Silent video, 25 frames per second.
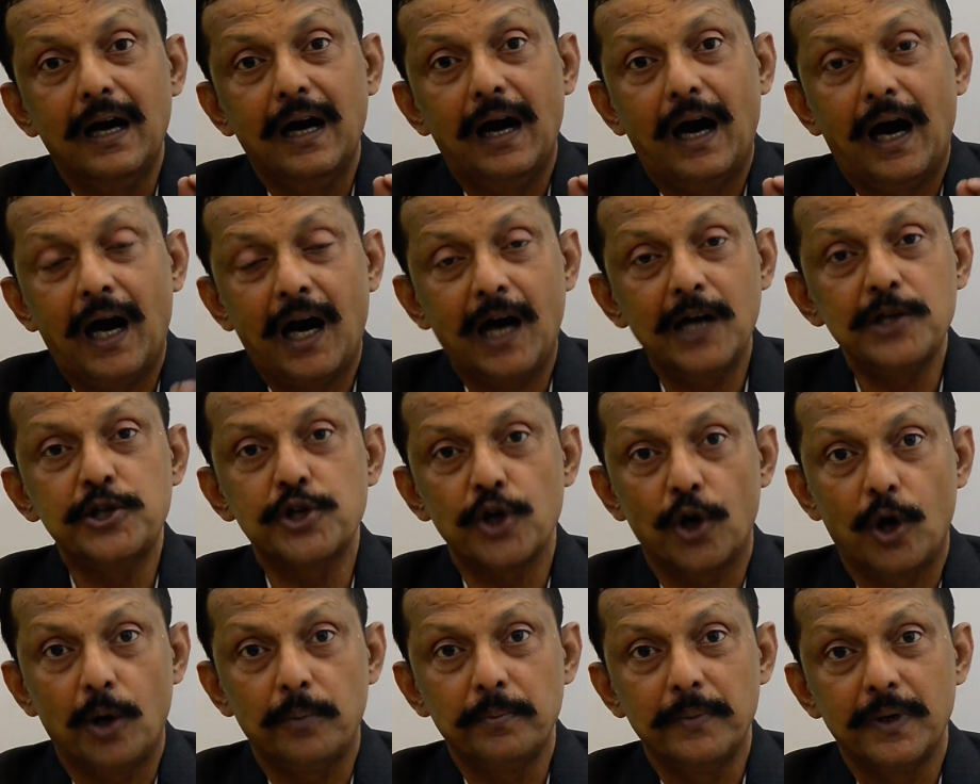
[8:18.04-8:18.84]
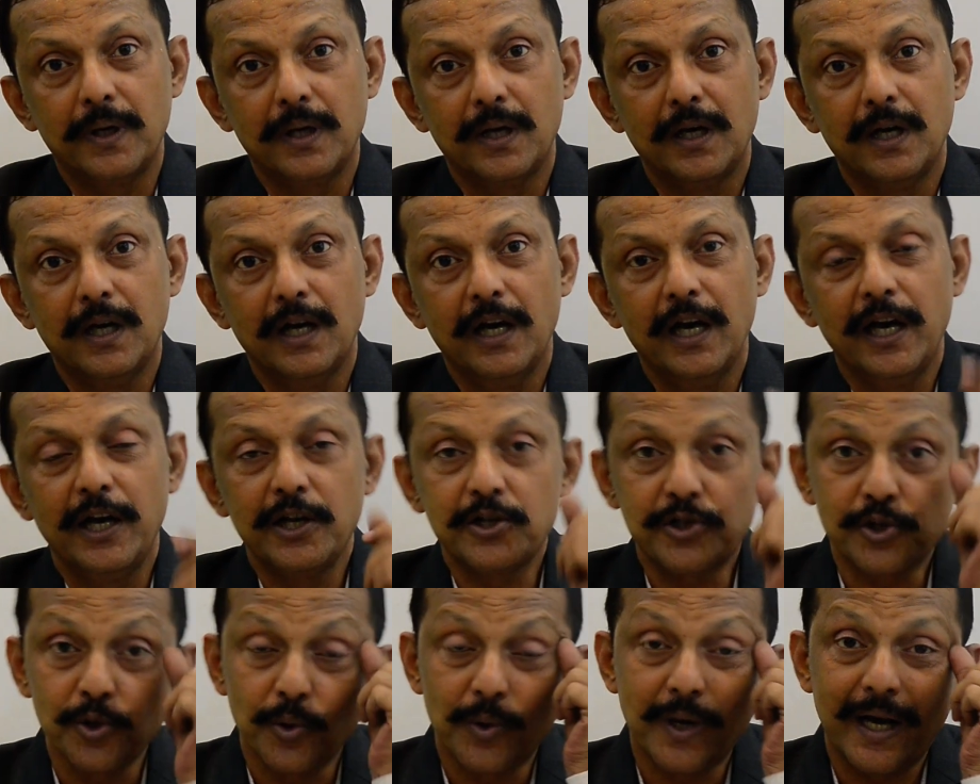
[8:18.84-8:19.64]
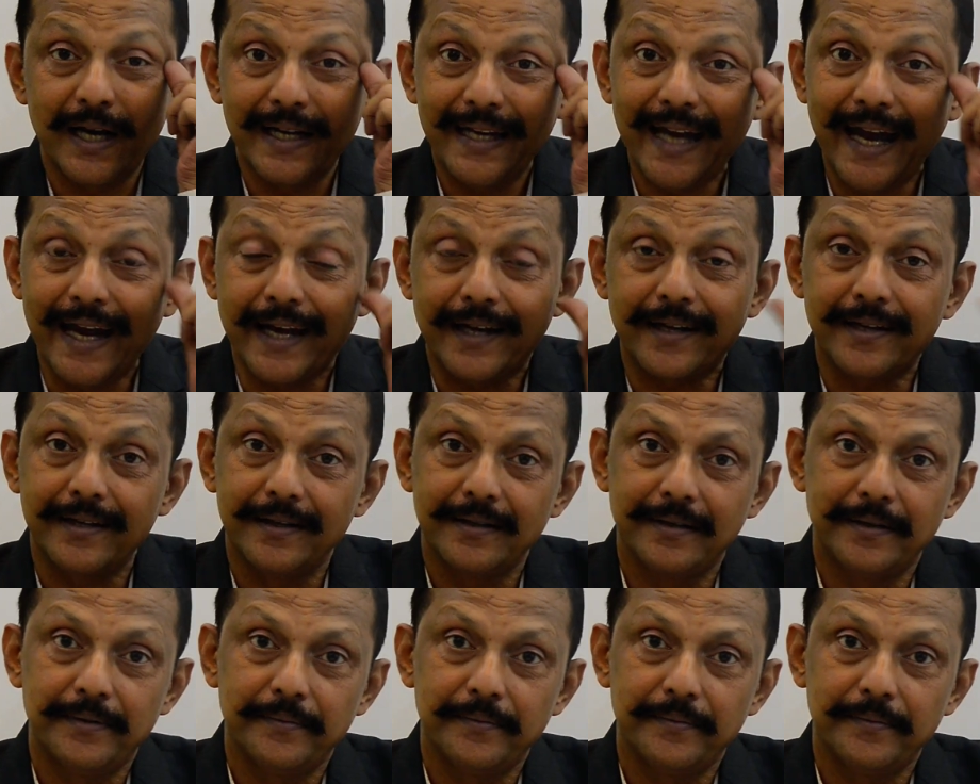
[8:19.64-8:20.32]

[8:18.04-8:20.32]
Our job is to connect